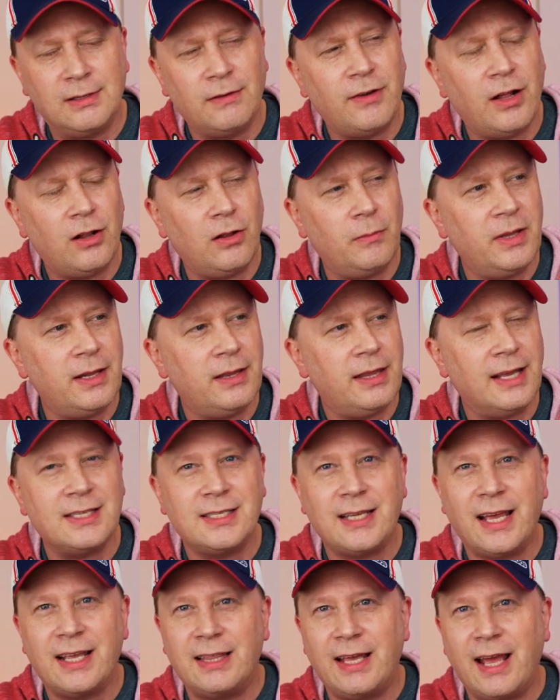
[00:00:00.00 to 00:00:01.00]
development,
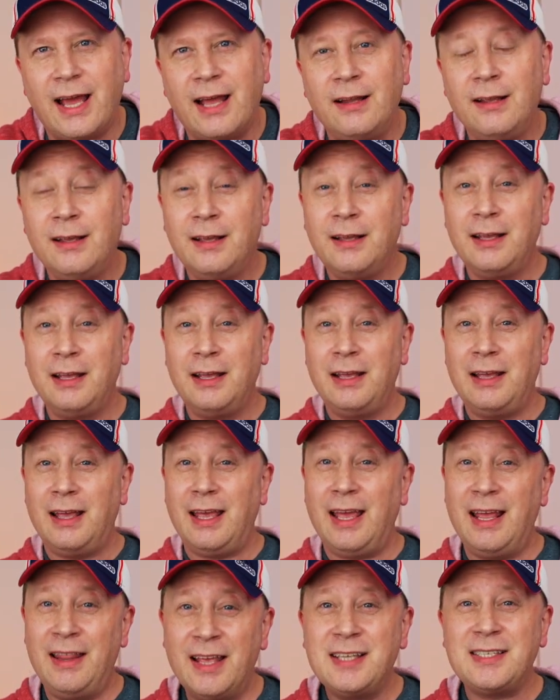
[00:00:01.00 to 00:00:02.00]
things like that,
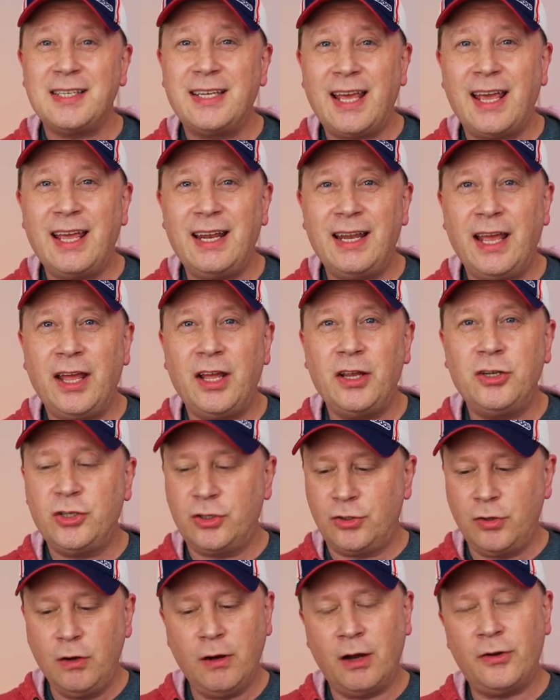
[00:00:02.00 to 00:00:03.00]
in this day and
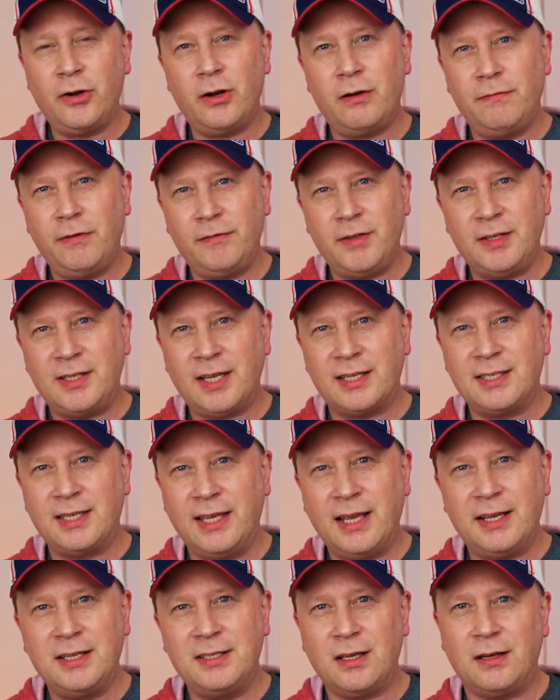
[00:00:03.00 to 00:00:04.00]
age, 256
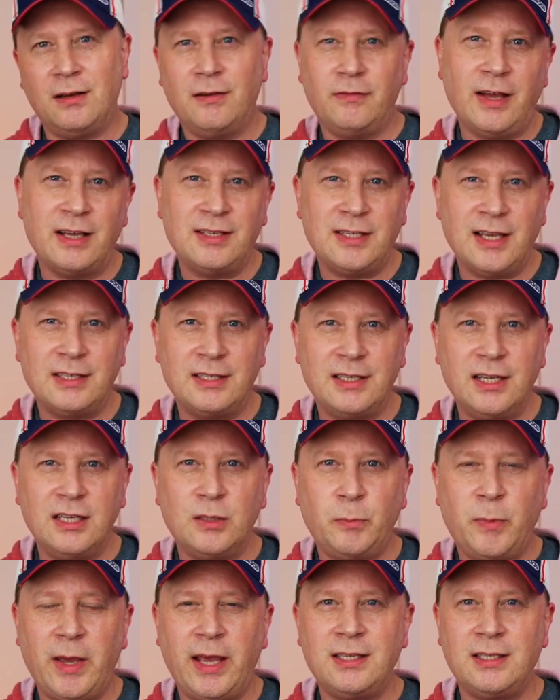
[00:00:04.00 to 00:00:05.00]
gigs of SSD
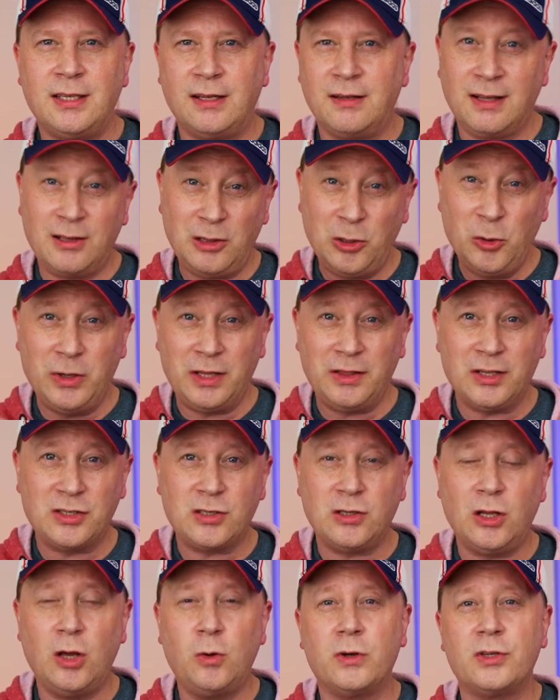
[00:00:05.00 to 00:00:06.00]
space, including the
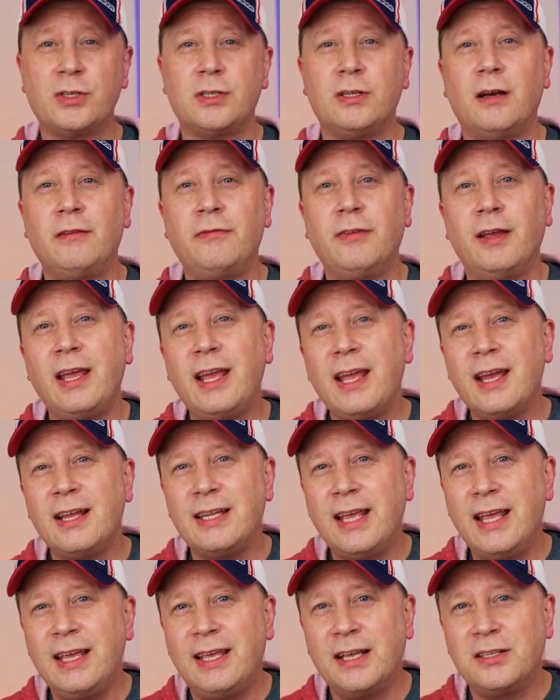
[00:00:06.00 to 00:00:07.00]
slower stuff,
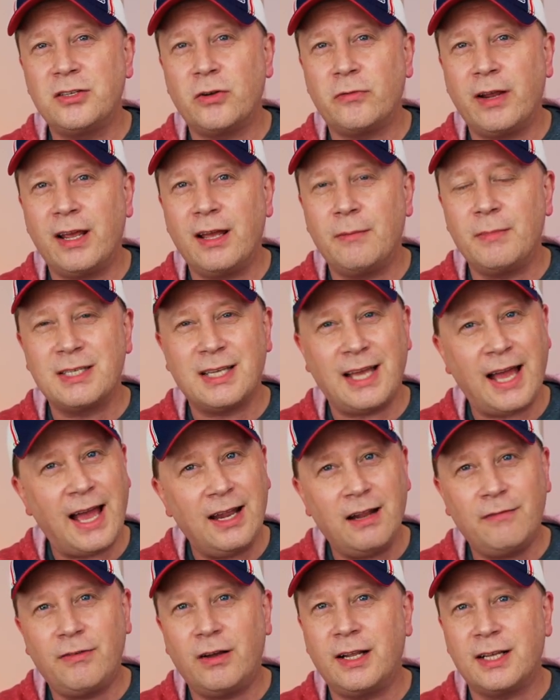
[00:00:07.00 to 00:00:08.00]
and 8 gigs of RAM is
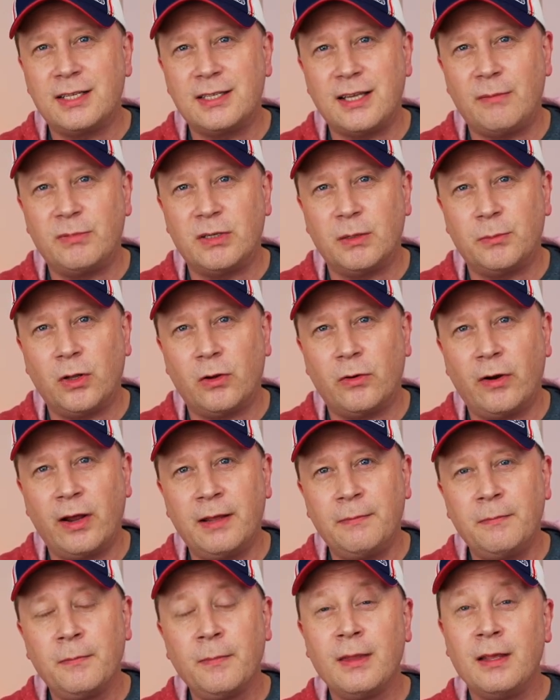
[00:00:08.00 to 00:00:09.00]
kind of unacceptable,
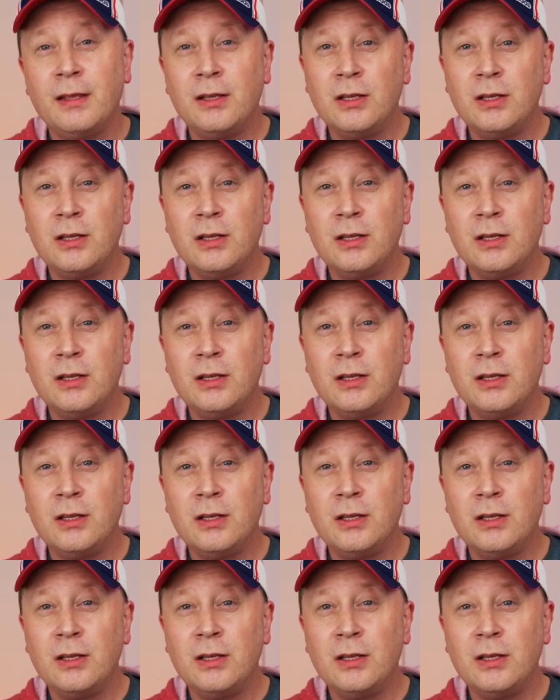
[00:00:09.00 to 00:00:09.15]
right?